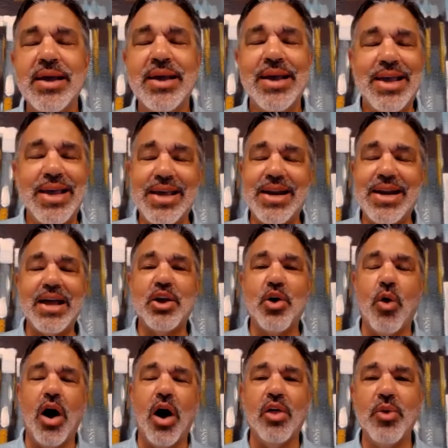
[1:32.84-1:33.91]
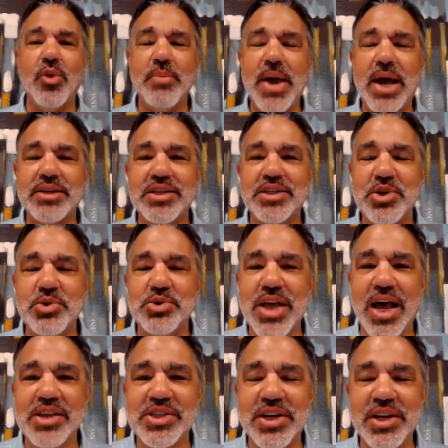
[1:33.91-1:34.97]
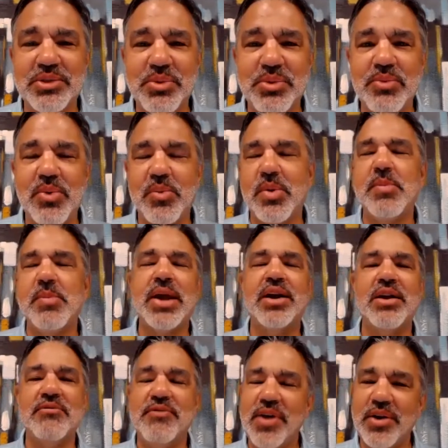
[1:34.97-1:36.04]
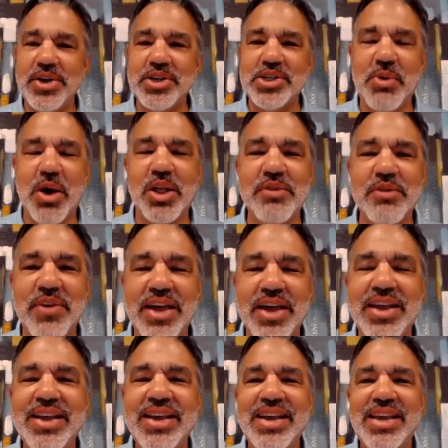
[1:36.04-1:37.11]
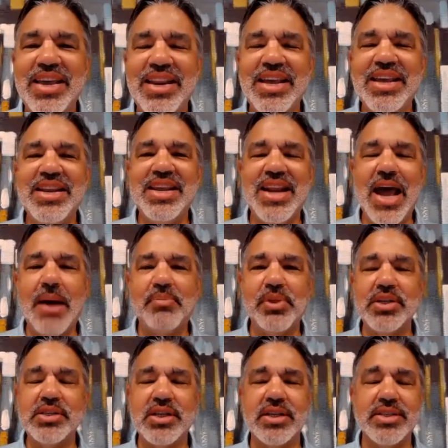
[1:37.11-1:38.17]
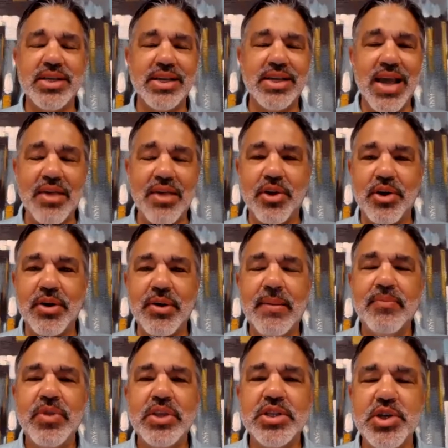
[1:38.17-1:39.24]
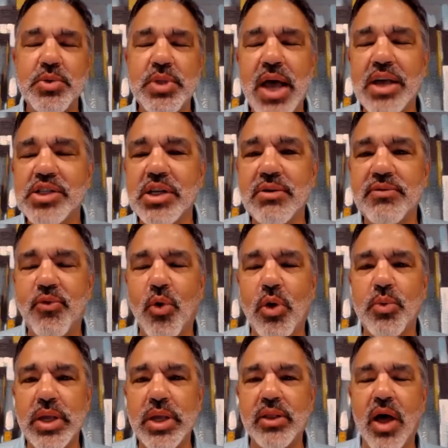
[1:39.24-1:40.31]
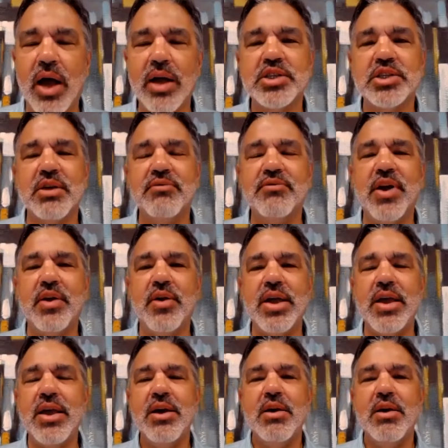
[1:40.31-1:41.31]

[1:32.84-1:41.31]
He and I go all the way back to 2003 when we met at a very small event in Indianapolis. And together, 2004, we launched the very